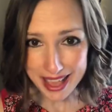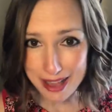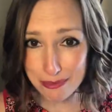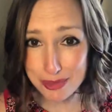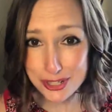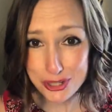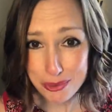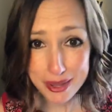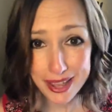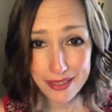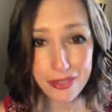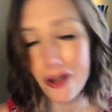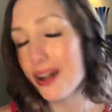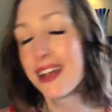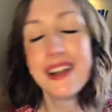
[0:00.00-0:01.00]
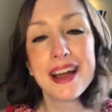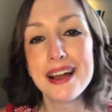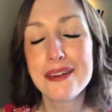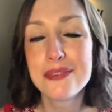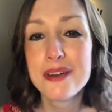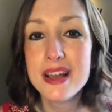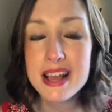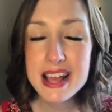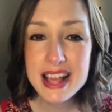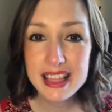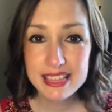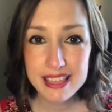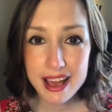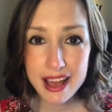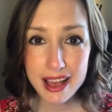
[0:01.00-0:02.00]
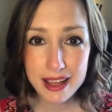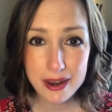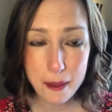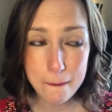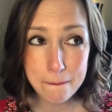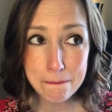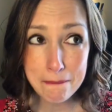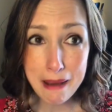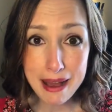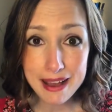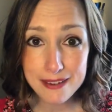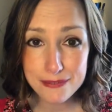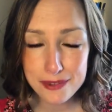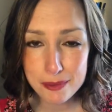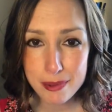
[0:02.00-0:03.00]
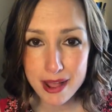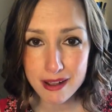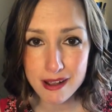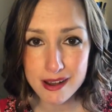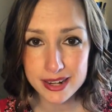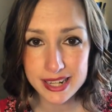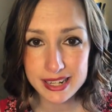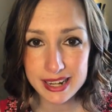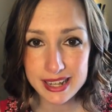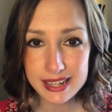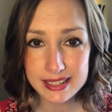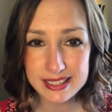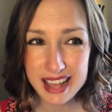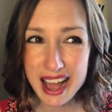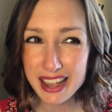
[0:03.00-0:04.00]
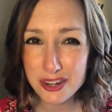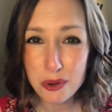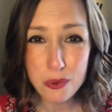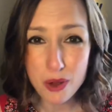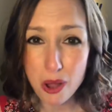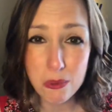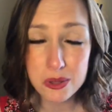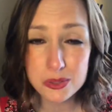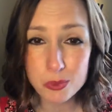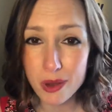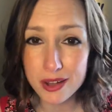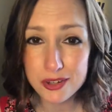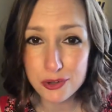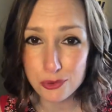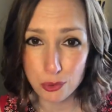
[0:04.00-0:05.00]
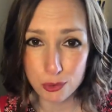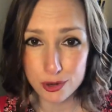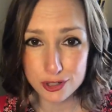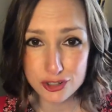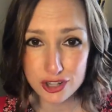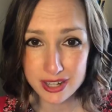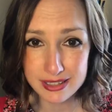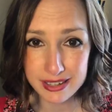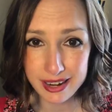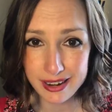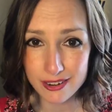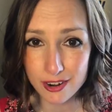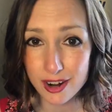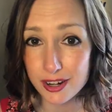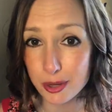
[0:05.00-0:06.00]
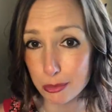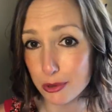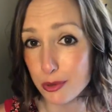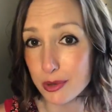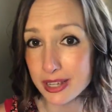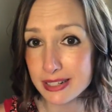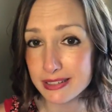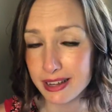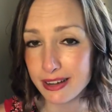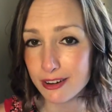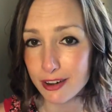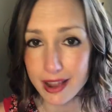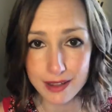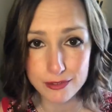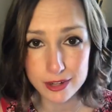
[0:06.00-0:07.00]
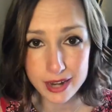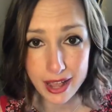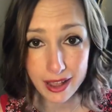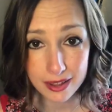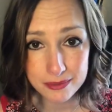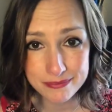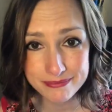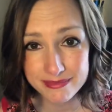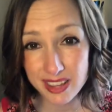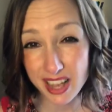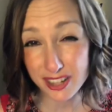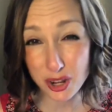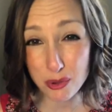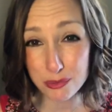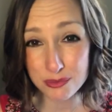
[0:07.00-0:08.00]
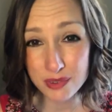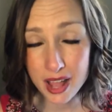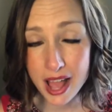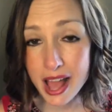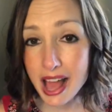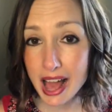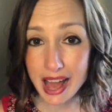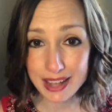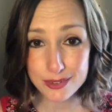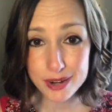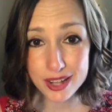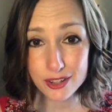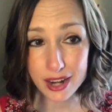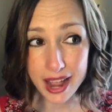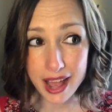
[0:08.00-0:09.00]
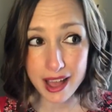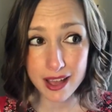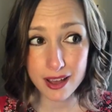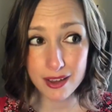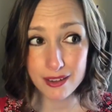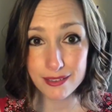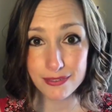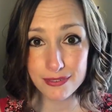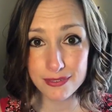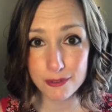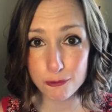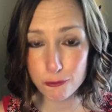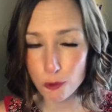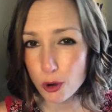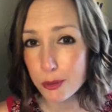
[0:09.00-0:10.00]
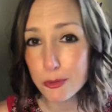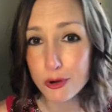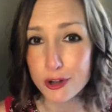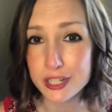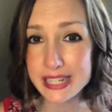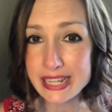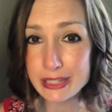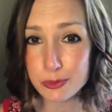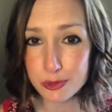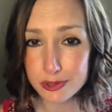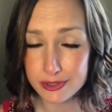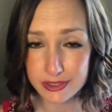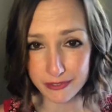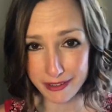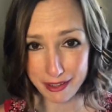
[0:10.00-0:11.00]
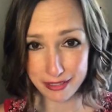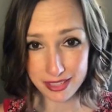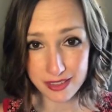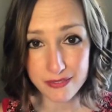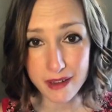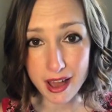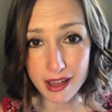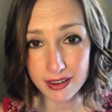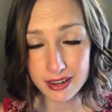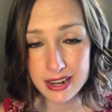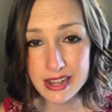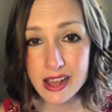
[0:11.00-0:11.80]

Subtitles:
I've been doing it long enough that my feedback on it is I don't always want an orange container and a blue container every day. I don't. I'd rather have 4 more teaspoons of healthy fat.